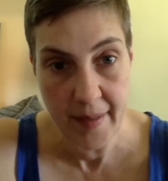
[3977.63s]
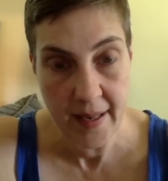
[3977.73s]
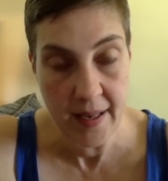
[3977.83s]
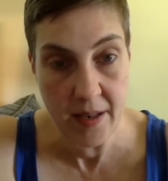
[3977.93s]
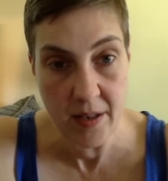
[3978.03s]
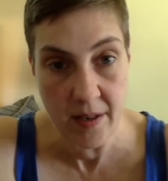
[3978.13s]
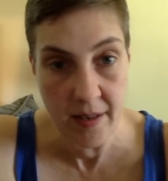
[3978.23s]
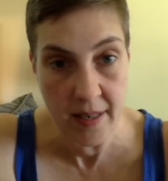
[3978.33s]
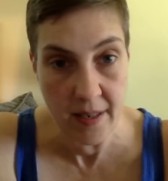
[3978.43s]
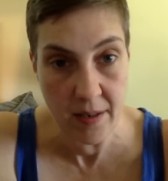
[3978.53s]
He could
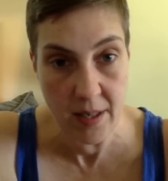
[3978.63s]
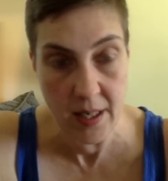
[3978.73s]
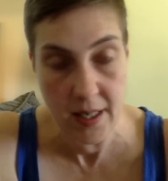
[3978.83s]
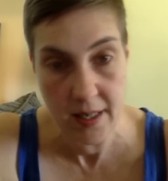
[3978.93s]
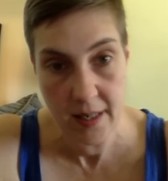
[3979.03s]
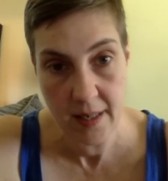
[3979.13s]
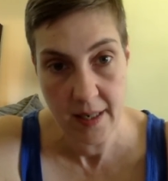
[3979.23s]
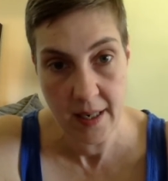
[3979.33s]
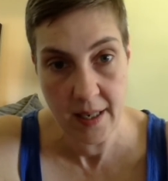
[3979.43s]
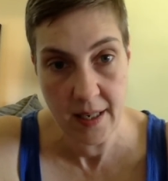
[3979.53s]
not use it
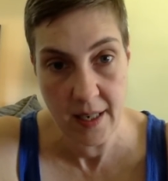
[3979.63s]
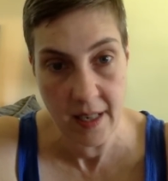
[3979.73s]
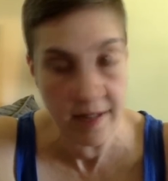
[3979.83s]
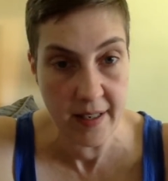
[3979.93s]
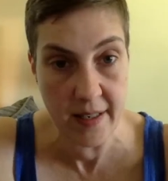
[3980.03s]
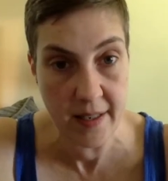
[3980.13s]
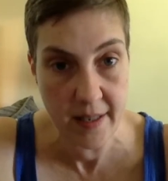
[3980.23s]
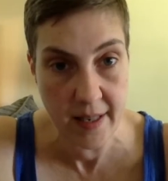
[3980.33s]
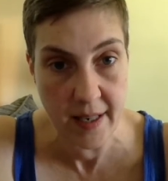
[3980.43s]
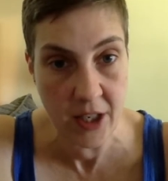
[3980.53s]
as evidence
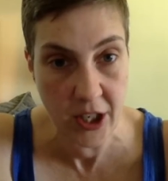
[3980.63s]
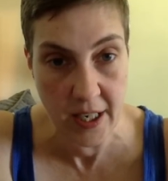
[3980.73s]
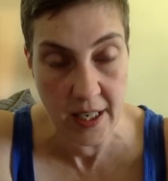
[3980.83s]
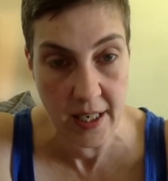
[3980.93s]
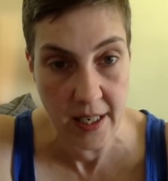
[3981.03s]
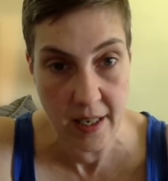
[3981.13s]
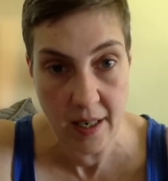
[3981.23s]
that she